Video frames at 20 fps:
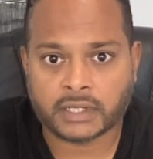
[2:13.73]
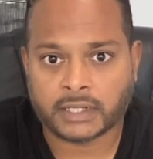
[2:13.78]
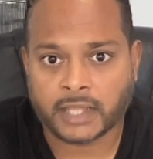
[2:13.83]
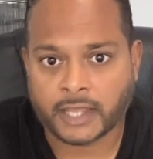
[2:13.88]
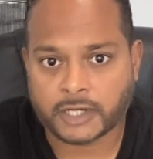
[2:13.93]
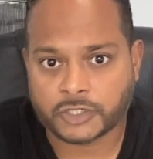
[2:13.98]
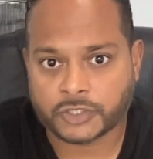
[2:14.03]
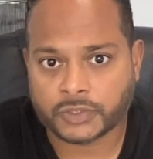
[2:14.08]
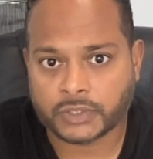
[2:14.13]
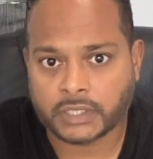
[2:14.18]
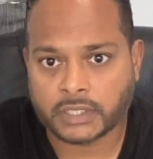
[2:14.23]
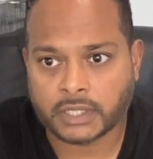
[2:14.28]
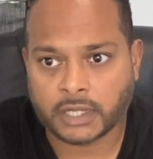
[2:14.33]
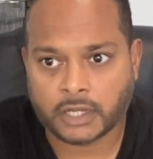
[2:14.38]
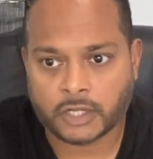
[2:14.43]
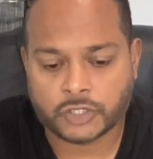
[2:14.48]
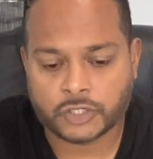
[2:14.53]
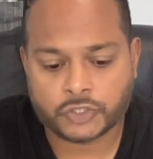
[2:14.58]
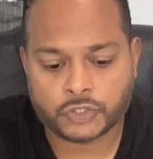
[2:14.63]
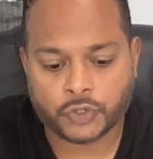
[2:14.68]
it'll actually
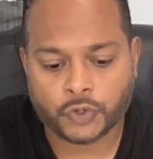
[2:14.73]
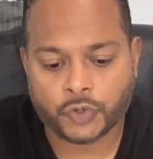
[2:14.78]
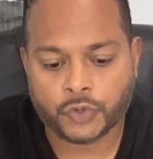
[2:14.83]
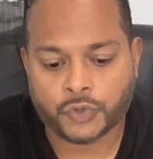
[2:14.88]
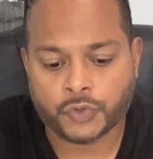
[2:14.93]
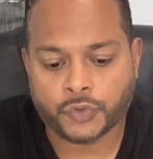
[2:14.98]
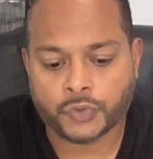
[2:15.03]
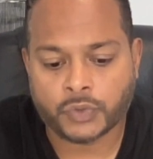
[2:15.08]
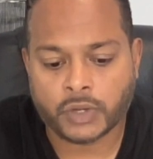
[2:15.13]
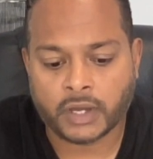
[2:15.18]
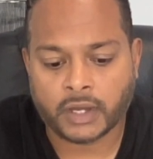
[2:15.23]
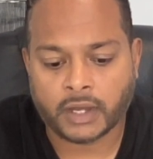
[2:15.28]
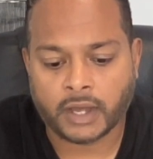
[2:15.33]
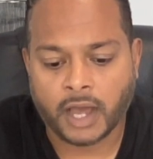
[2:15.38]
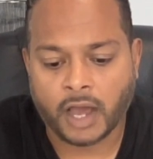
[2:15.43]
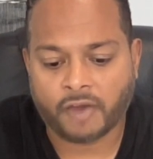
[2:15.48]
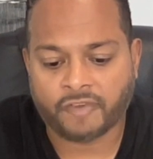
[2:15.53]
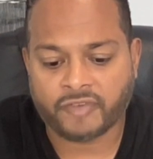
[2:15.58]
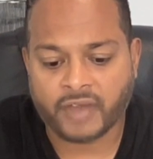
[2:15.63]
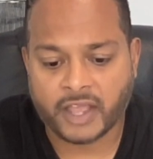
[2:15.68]
uh, show you uh,
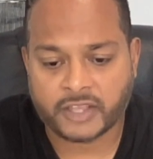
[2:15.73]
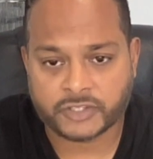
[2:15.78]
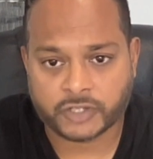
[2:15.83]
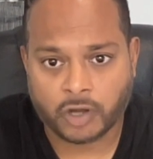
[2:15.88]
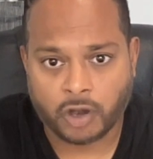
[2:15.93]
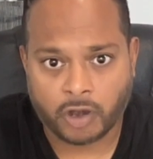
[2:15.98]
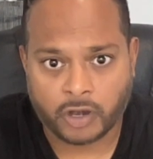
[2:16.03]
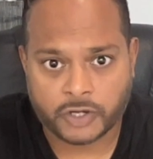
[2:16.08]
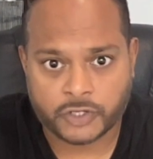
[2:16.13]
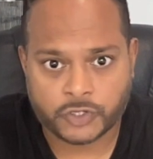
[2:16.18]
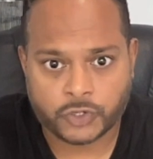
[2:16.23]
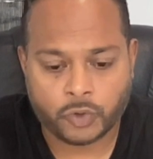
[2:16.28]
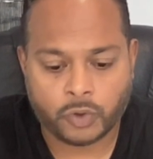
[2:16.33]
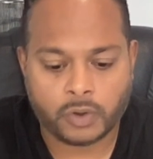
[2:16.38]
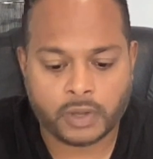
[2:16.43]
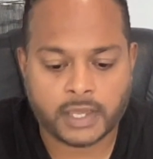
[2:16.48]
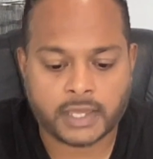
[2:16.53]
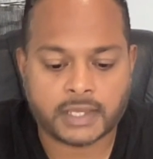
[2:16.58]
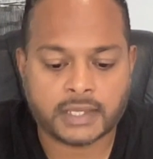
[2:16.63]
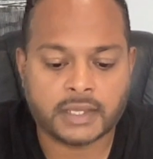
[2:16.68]
how fast the car is
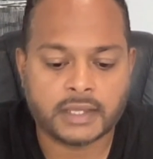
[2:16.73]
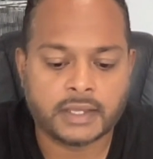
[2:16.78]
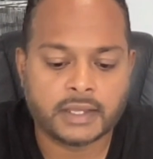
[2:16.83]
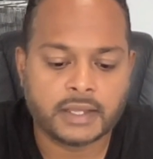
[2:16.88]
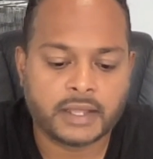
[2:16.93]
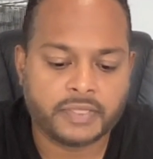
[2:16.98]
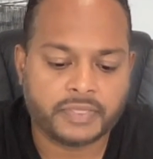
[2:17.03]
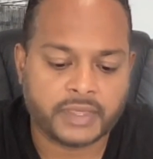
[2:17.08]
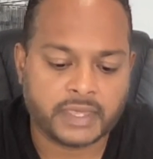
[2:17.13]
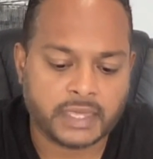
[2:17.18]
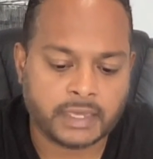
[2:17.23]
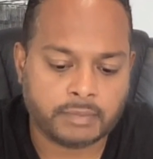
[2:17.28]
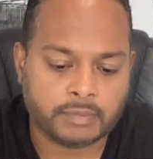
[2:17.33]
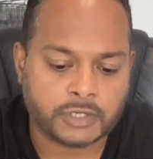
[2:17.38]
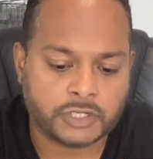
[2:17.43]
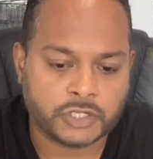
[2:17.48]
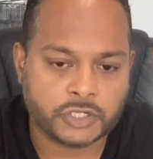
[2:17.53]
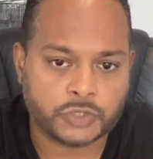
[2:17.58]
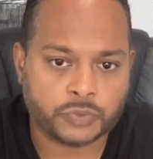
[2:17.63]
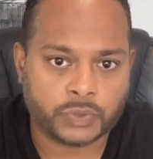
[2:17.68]
going. The
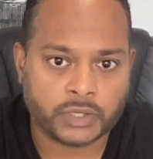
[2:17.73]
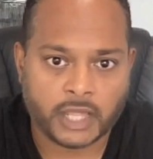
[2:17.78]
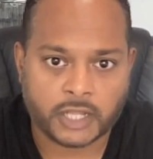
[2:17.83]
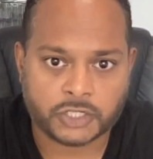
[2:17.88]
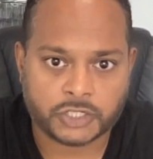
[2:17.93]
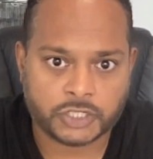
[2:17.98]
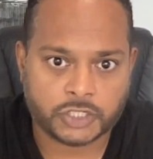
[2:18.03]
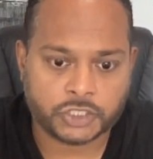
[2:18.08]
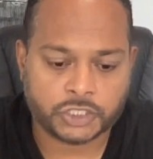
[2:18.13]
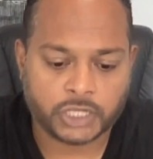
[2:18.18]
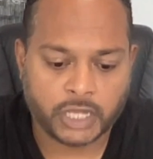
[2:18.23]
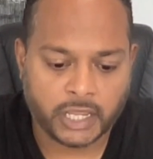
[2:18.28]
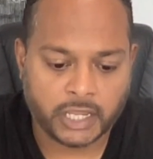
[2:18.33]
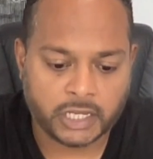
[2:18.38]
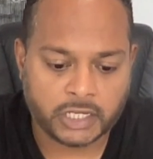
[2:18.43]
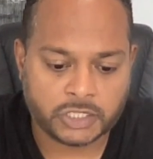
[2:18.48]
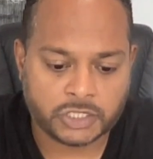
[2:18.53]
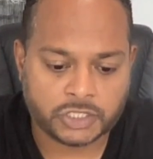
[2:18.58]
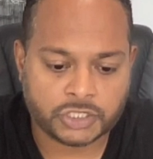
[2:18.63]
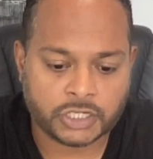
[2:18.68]
images will actually
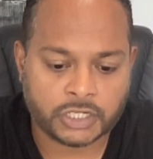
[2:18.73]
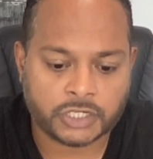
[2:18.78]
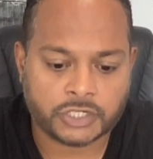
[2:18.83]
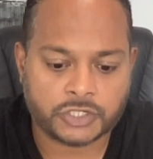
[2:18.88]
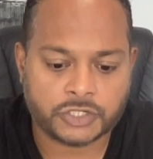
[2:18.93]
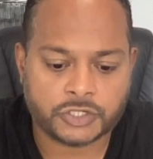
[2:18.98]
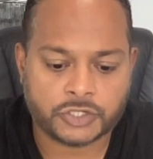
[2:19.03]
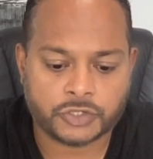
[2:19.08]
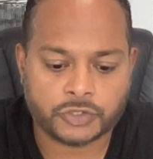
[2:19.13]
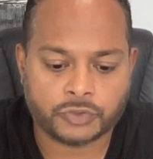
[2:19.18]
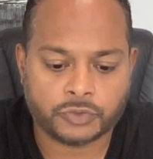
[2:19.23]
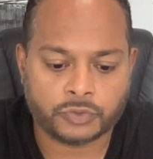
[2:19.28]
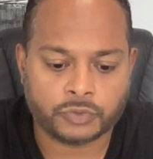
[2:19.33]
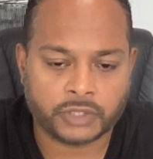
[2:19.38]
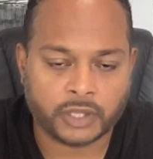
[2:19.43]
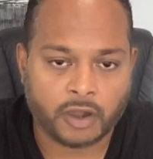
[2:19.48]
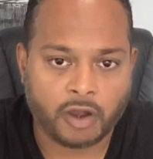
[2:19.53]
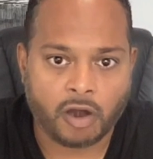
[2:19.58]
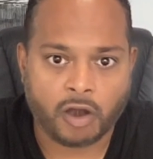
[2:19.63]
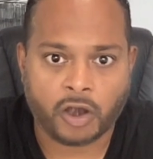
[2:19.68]
change into
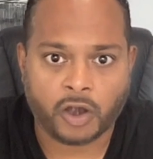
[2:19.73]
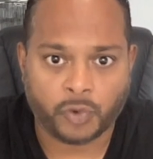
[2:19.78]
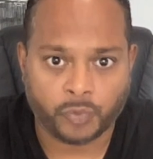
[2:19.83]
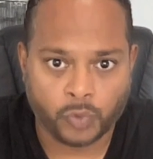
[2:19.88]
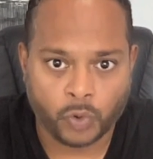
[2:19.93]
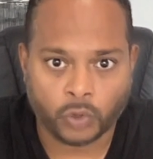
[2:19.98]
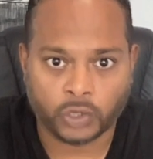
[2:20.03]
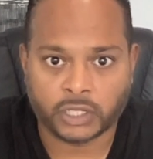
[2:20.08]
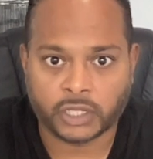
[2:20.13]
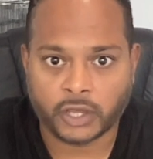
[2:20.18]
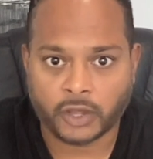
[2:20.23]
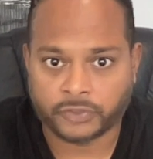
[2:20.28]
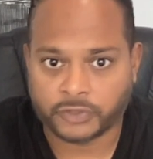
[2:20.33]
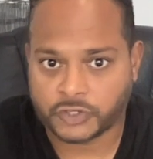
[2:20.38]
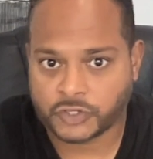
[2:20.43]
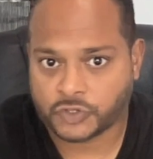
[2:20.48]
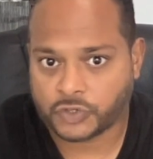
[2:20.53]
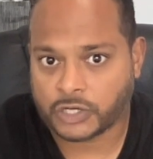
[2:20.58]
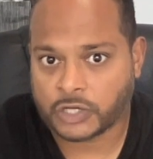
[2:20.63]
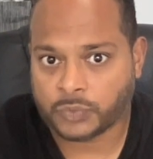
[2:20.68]
the car rolling on the
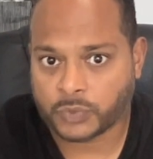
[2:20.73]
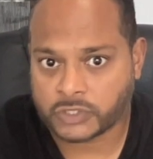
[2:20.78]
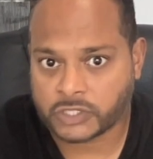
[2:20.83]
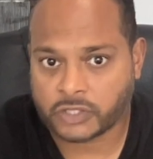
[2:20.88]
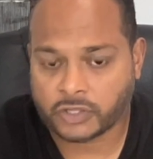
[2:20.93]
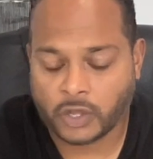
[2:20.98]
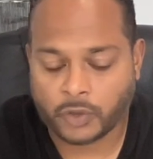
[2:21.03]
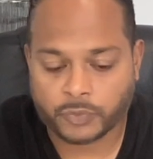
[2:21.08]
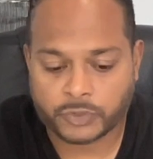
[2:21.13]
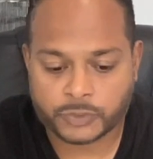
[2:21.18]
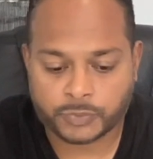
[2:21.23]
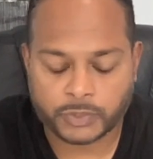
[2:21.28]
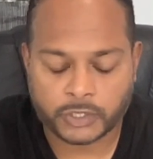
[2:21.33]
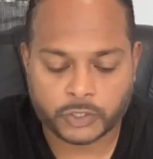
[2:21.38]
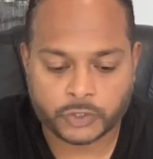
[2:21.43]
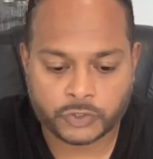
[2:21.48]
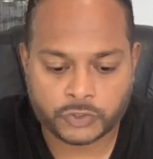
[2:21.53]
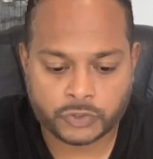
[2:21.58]
street, which I thought was pretty